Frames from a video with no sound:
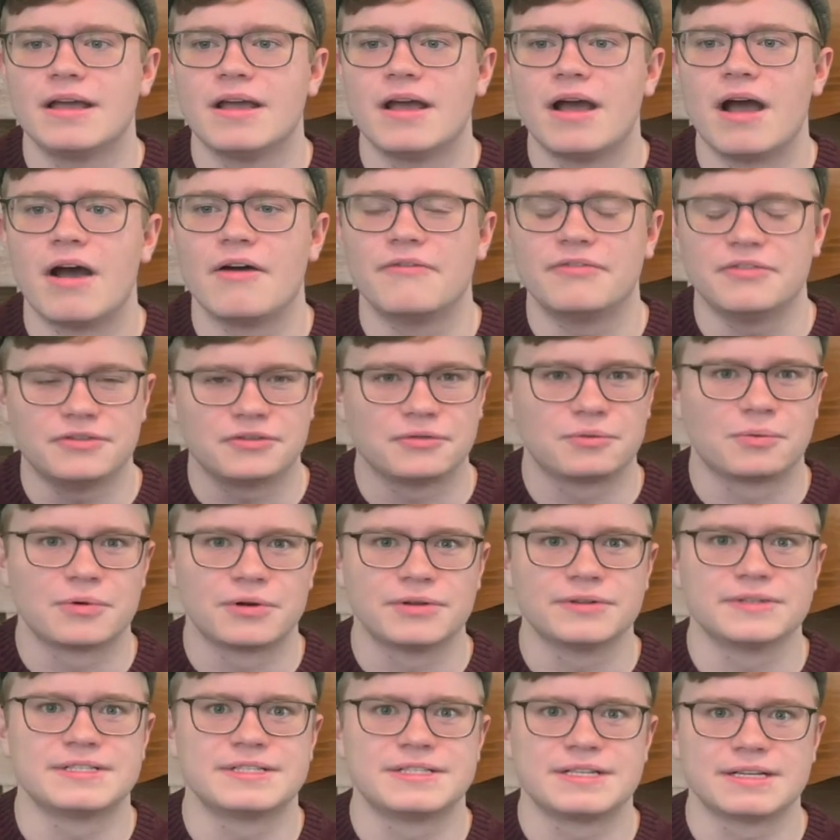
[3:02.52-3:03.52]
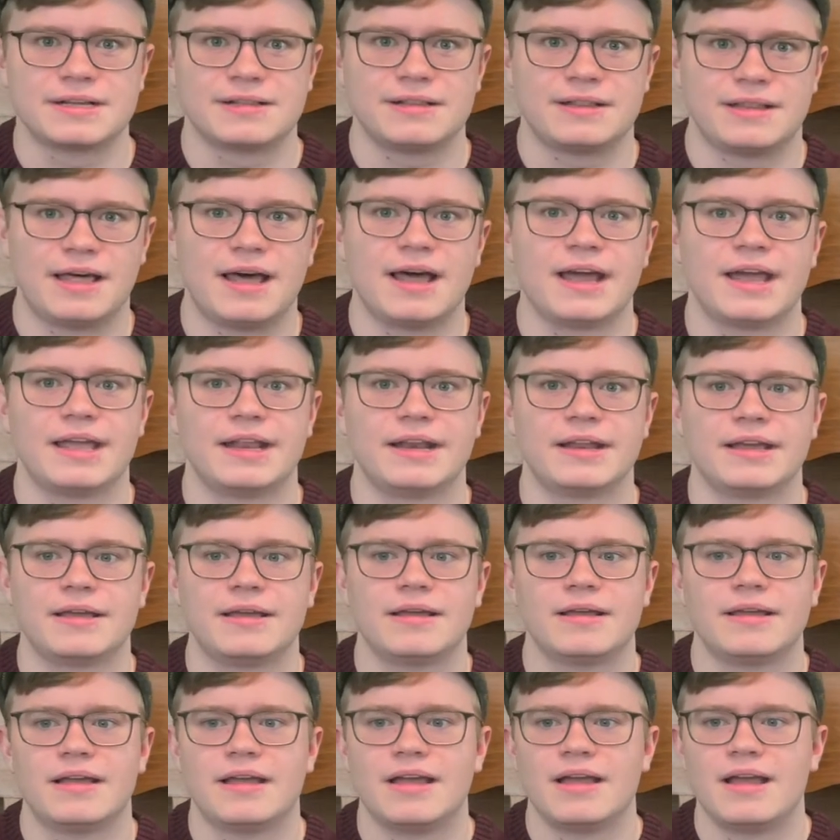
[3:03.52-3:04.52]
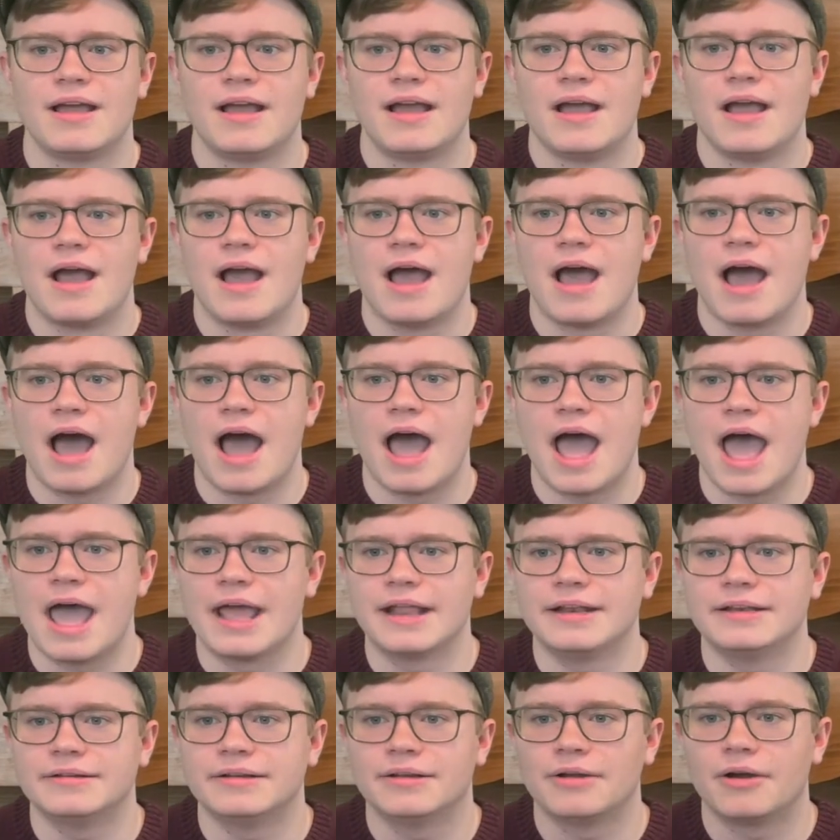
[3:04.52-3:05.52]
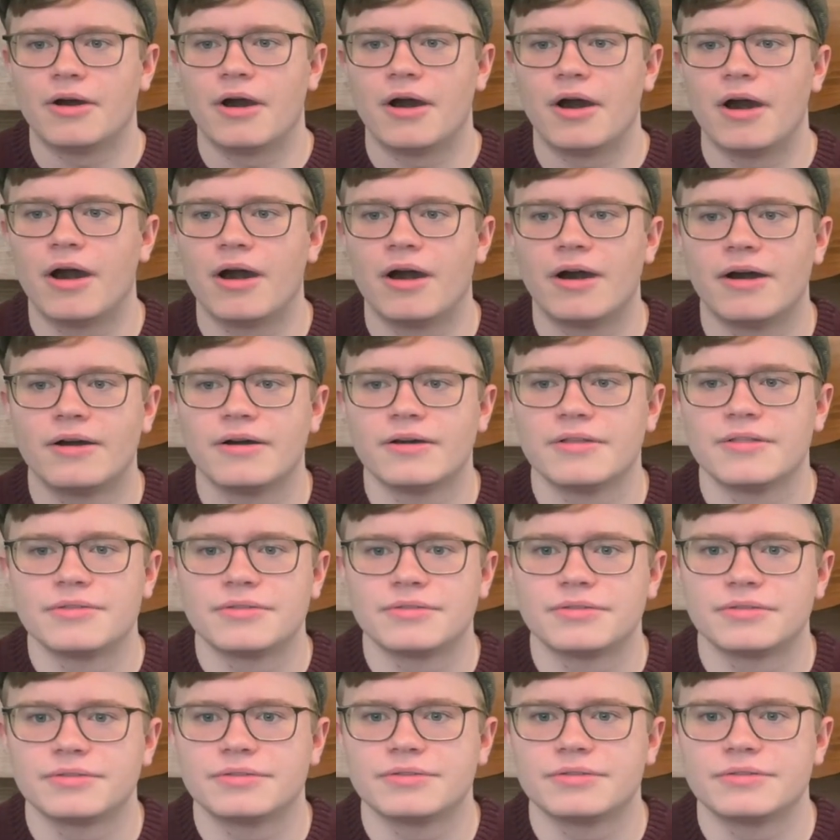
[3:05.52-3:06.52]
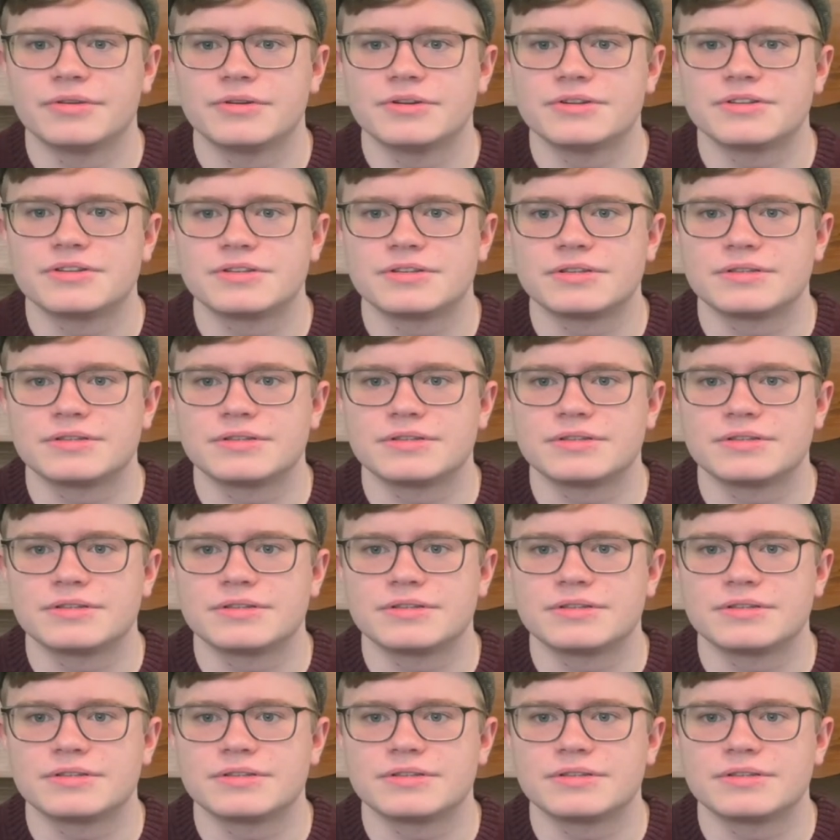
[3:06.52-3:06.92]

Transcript: of this world's decline. And the